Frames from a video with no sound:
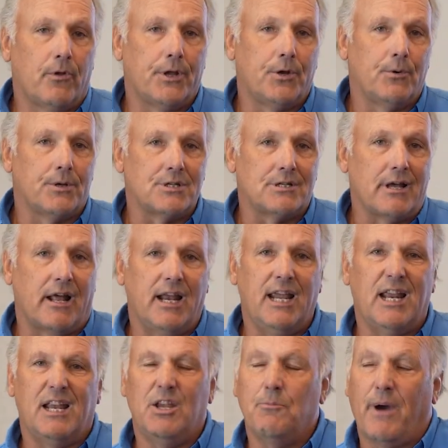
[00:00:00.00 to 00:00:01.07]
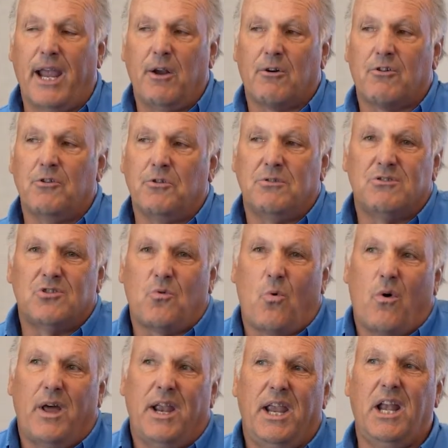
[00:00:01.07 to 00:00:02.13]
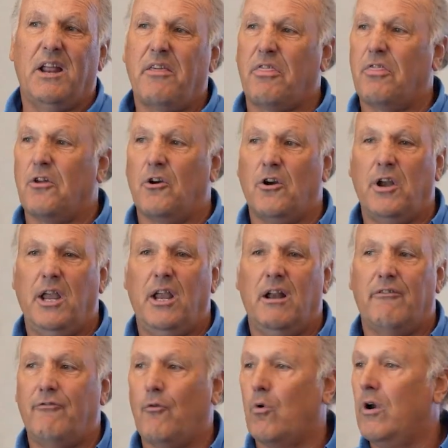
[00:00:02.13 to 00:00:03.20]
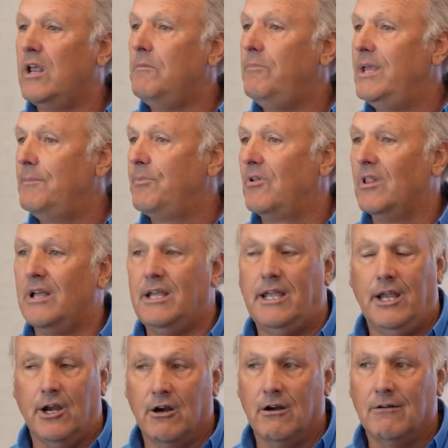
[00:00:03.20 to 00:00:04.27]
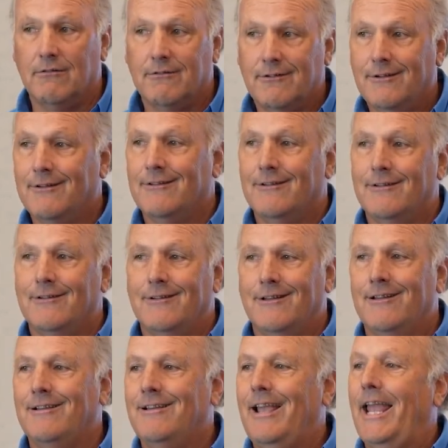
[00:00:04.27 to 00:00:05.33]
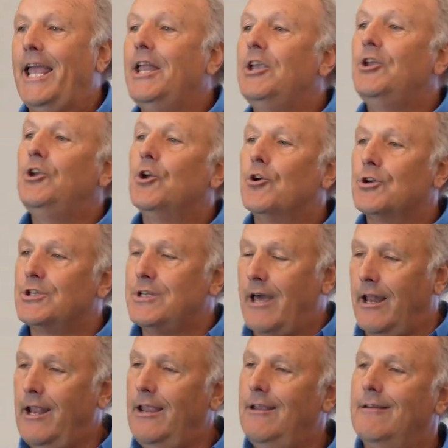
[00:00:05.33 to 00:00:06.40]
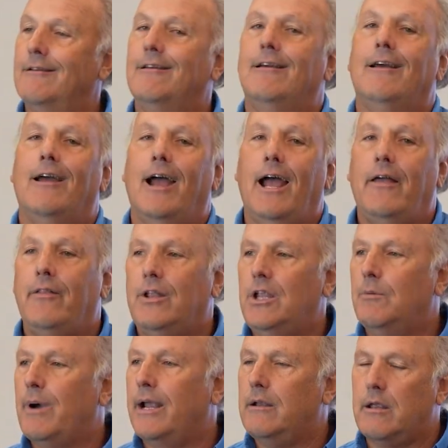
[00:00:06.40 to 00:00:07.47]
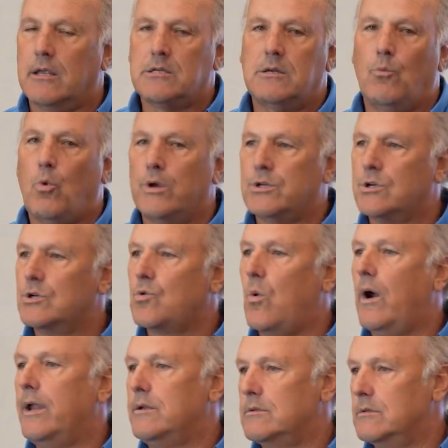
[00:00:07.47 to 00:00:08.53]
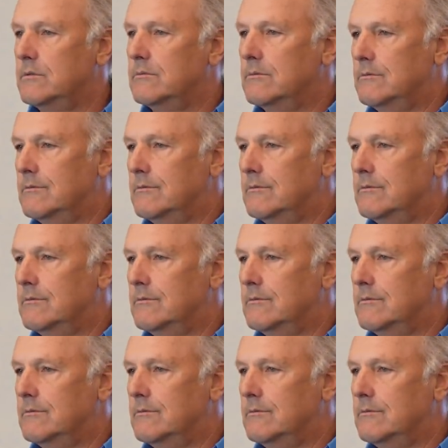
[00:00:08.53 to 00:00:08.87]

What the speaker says: into a study, and you might recruit 20 to 30 to 40 people a year into your study, and then you might test them once or twice.